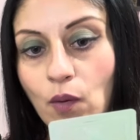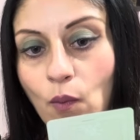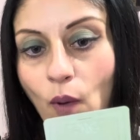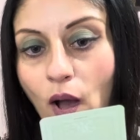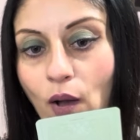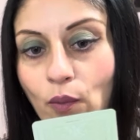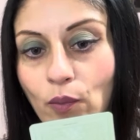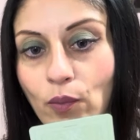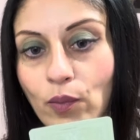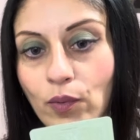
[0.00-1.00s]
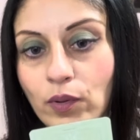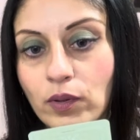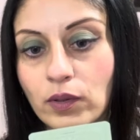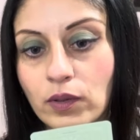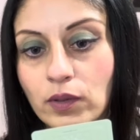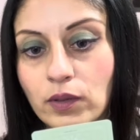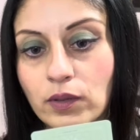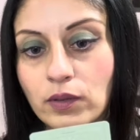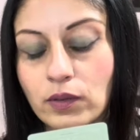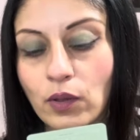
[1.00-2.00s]
Wow.
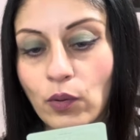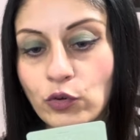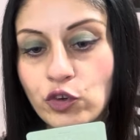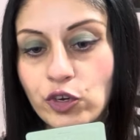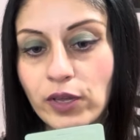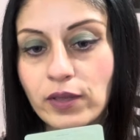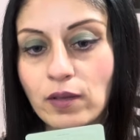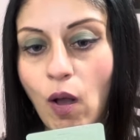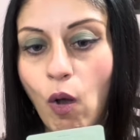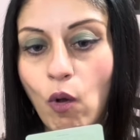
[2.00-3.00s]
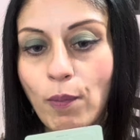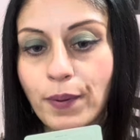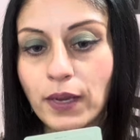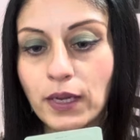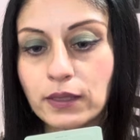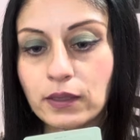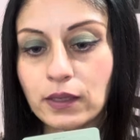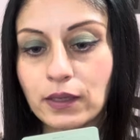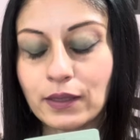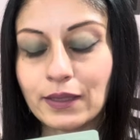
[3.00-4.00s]
So she's hoping to
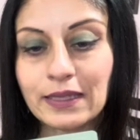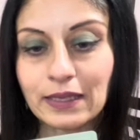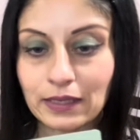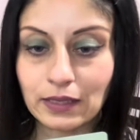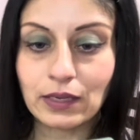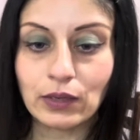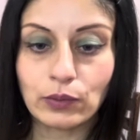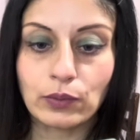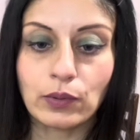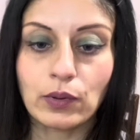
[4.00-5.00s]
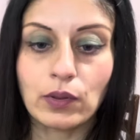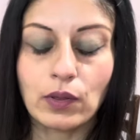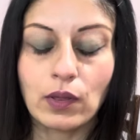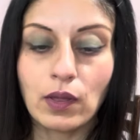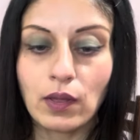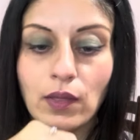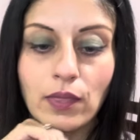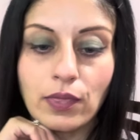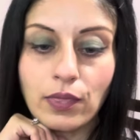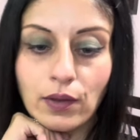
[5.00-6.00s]
continue
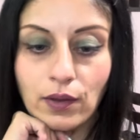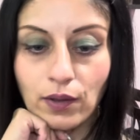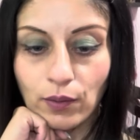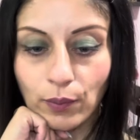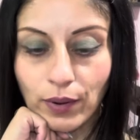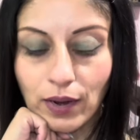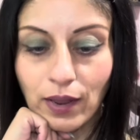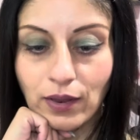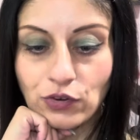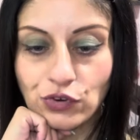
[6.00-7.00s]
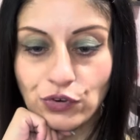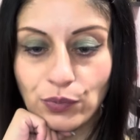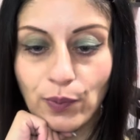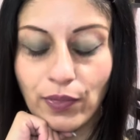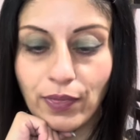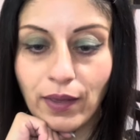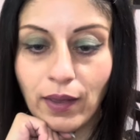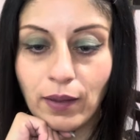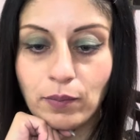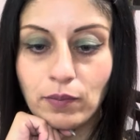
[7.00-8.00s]
the relationship with
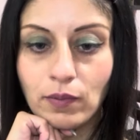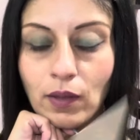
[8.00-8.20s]
him,